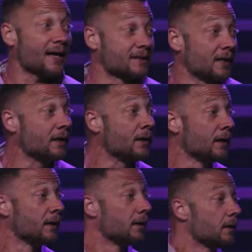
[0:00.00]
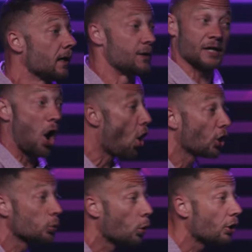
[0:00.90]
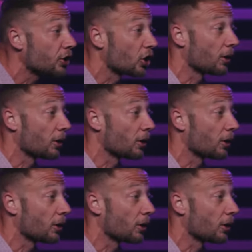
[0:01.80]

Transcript: did. He's a hard worker,